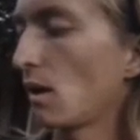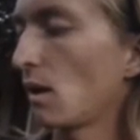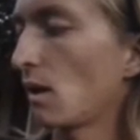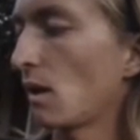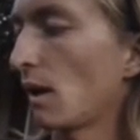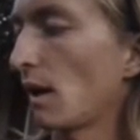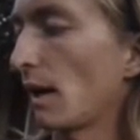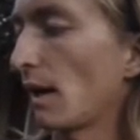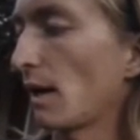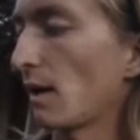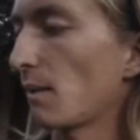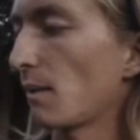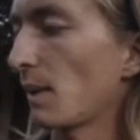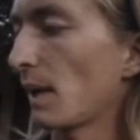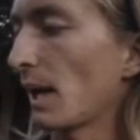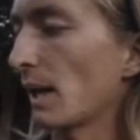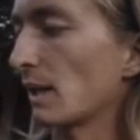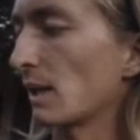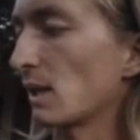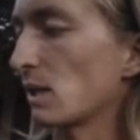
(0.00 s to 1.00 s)
Alright, we
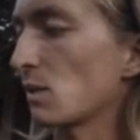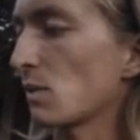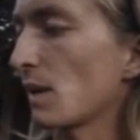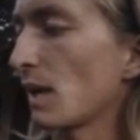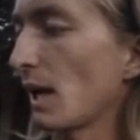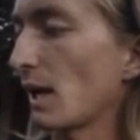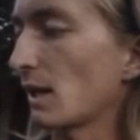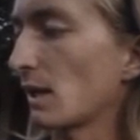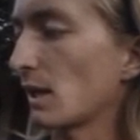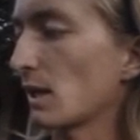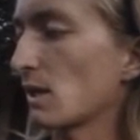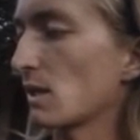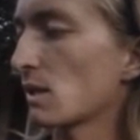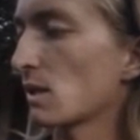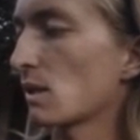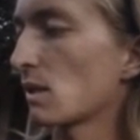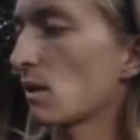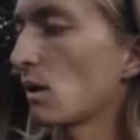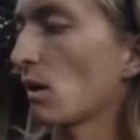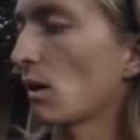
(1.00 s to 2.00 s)
got this, we got
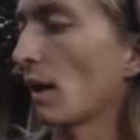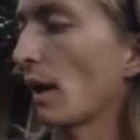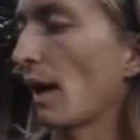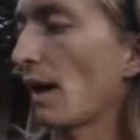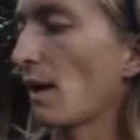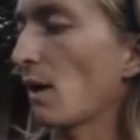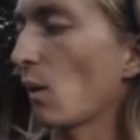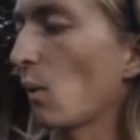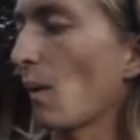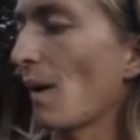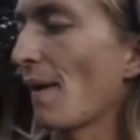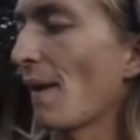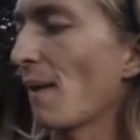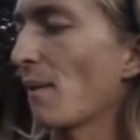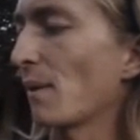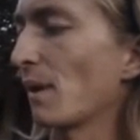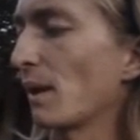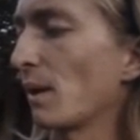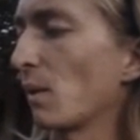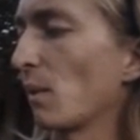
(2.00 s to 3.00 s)
this. Okay, I don't know why that
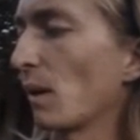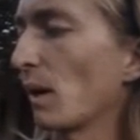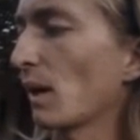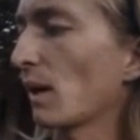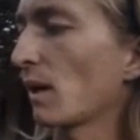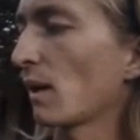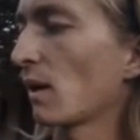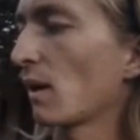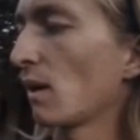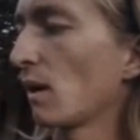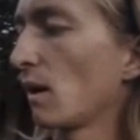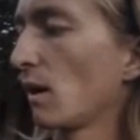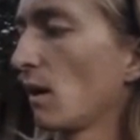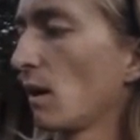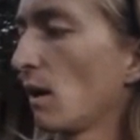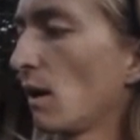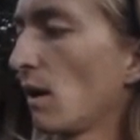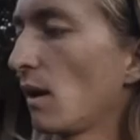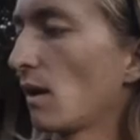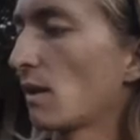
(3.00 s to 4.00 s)
one didn't work.
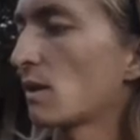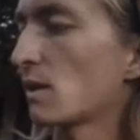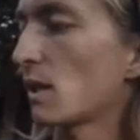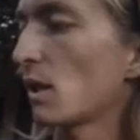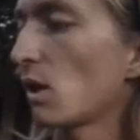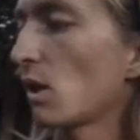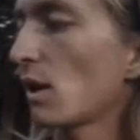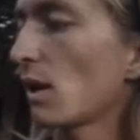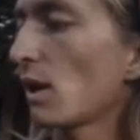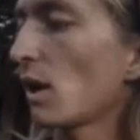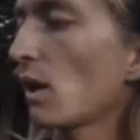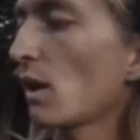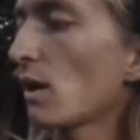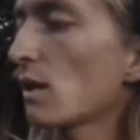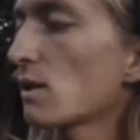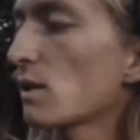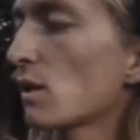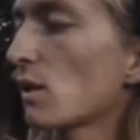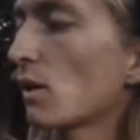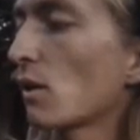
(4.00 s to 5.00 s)
See, look at look at
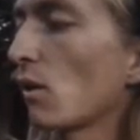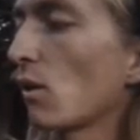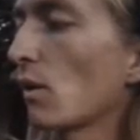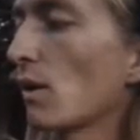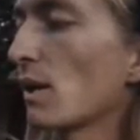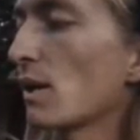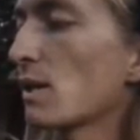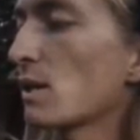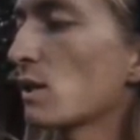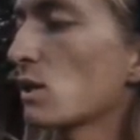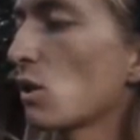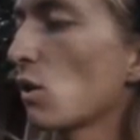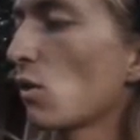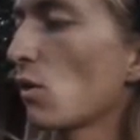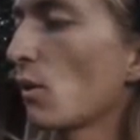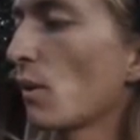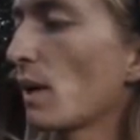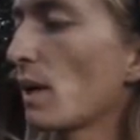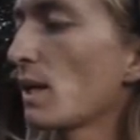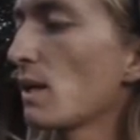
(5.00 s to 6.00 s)
the circle. It is so
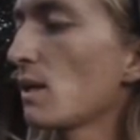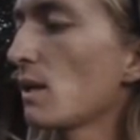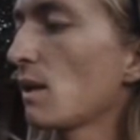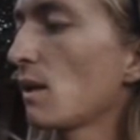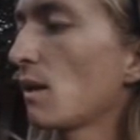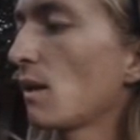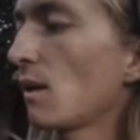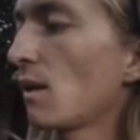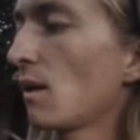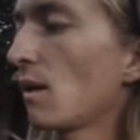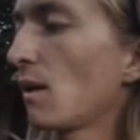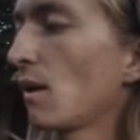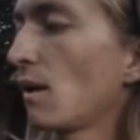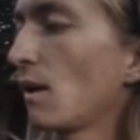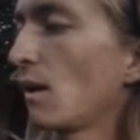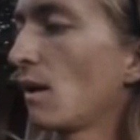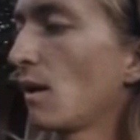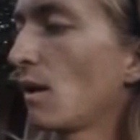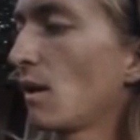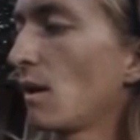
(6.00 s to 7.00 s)
green.
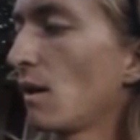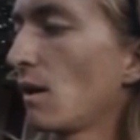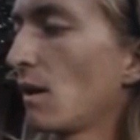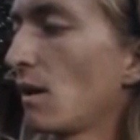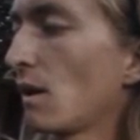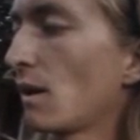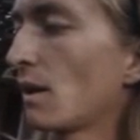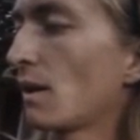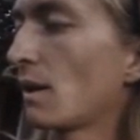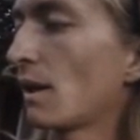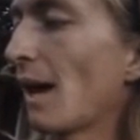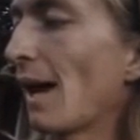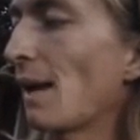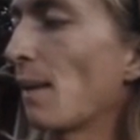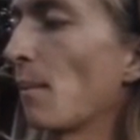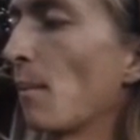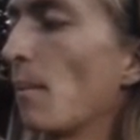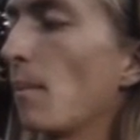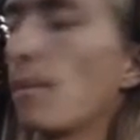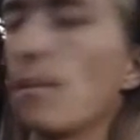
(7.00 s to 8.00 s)
Got
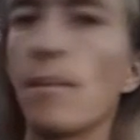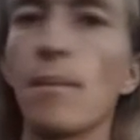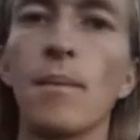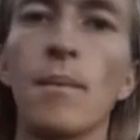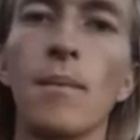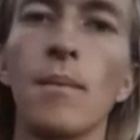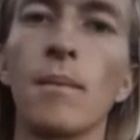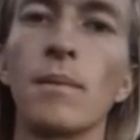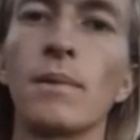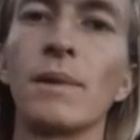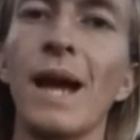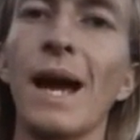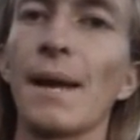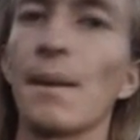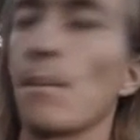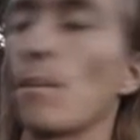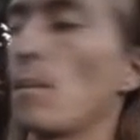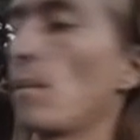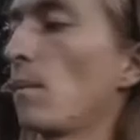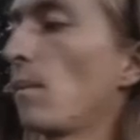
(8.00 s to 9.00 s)
him. Got
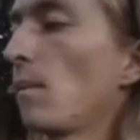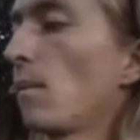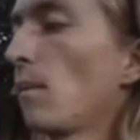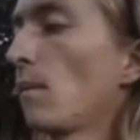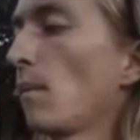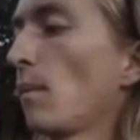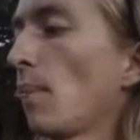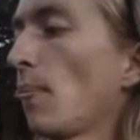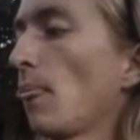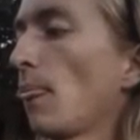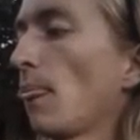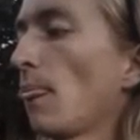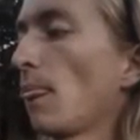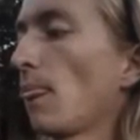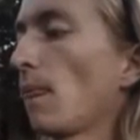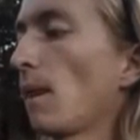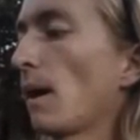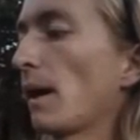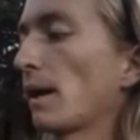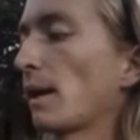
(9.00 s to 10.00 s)
him.
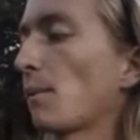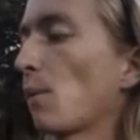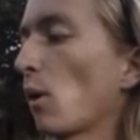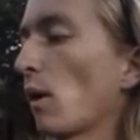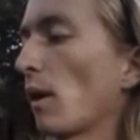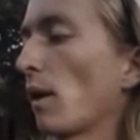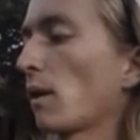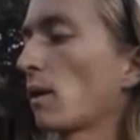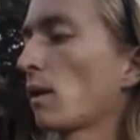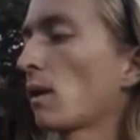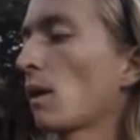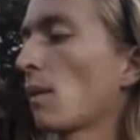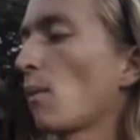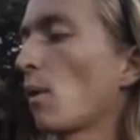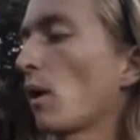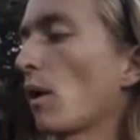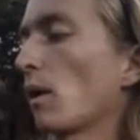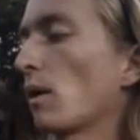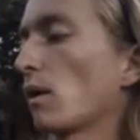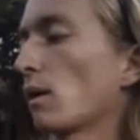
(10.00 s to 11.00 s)
Alright, come on. Come
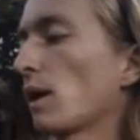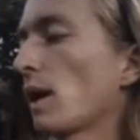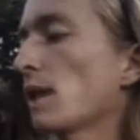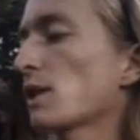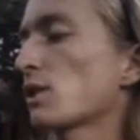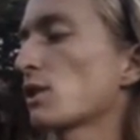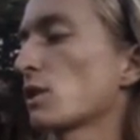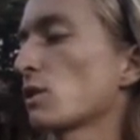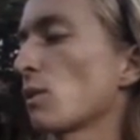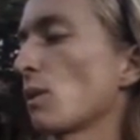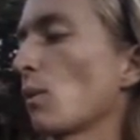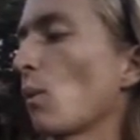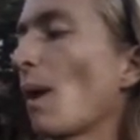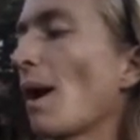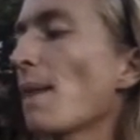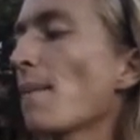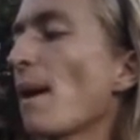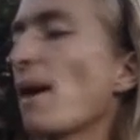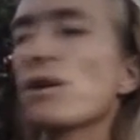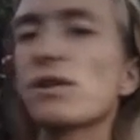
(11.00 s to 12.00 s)
on. Catch this one.
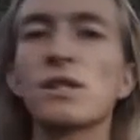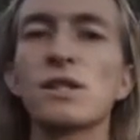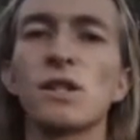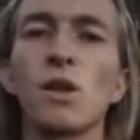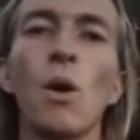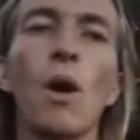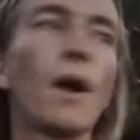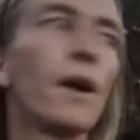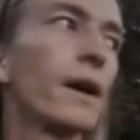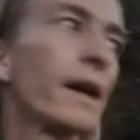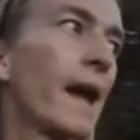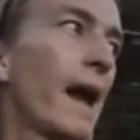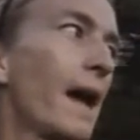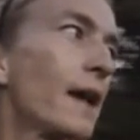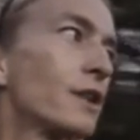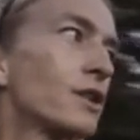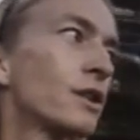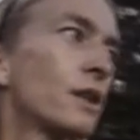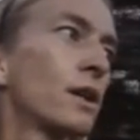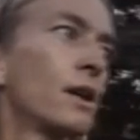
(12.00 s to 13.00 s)
Why are Paras's so hard to
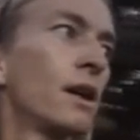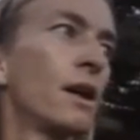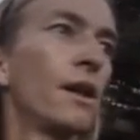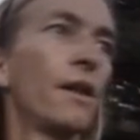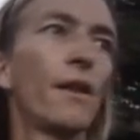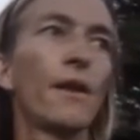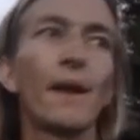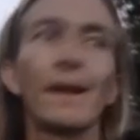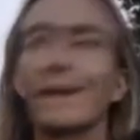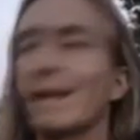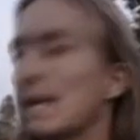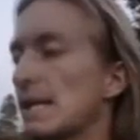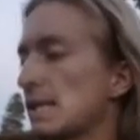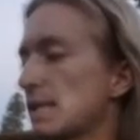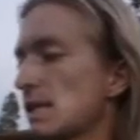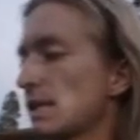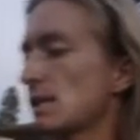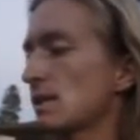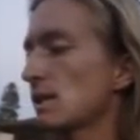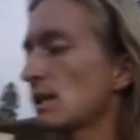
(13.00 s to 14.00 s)
catch? They're like the easiest